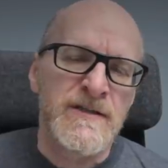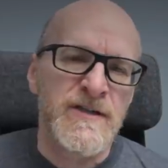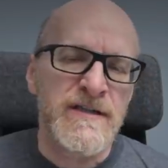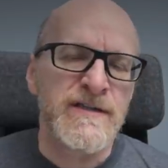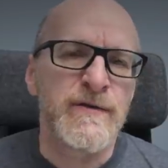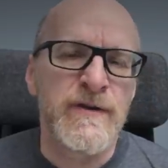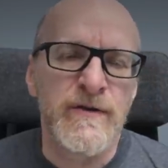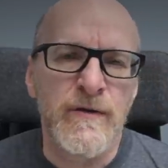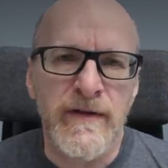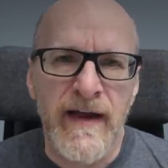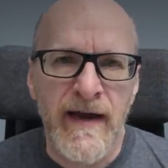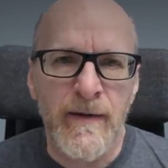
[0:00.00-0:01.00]
Just so you
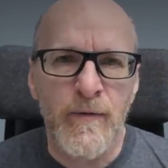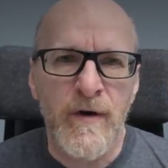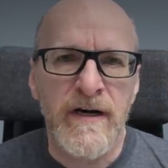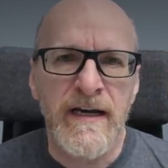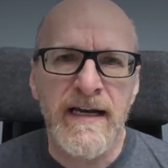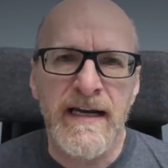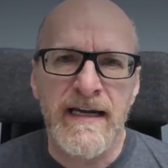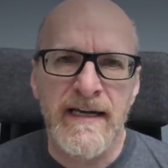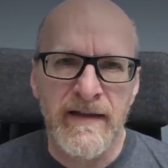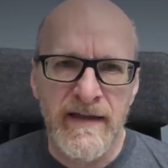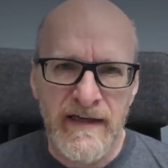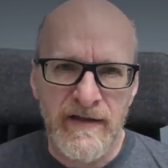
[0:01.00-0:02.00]
know that I'm working
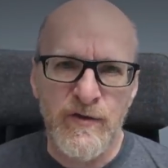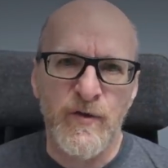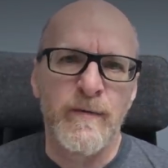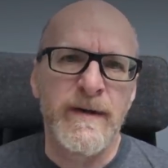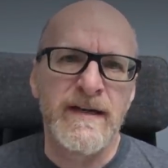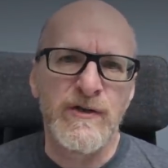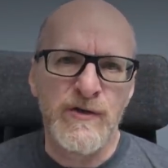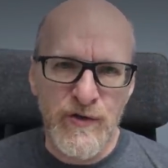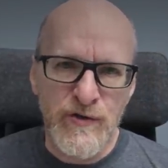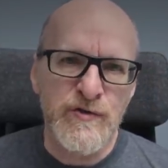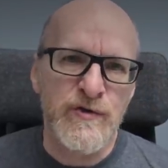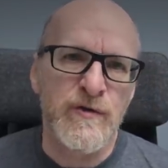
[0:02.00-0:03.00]
in the Adobe
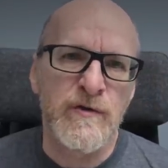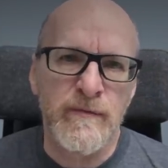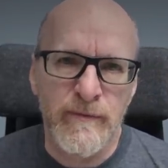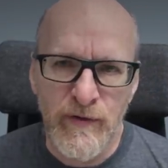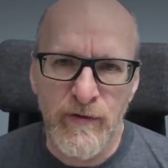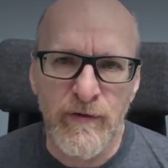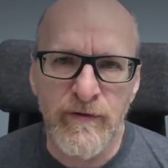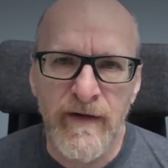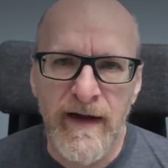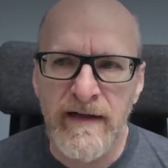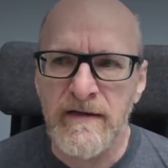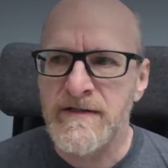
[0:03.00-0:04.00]
Neutral
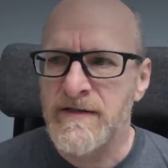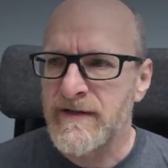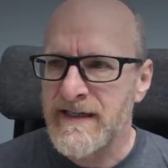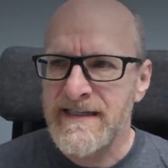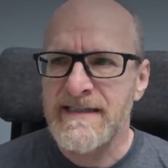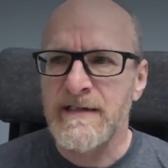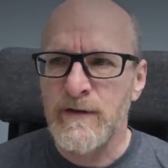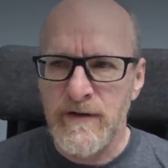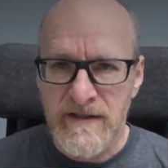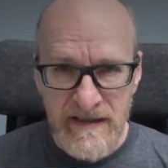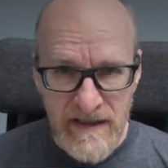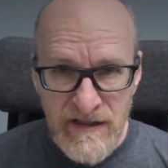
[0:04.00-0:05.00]
profile, so this
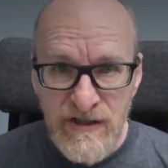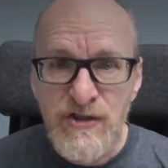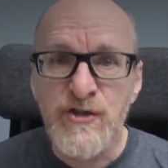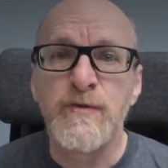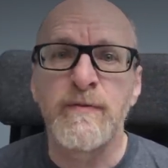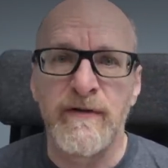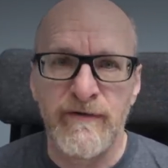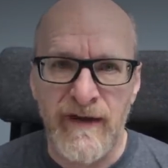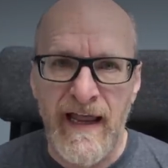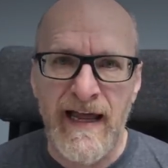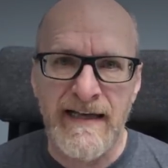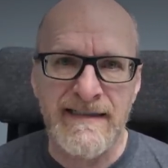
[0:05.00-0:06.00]
looks super
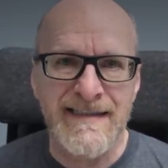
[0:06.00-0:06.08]
flat.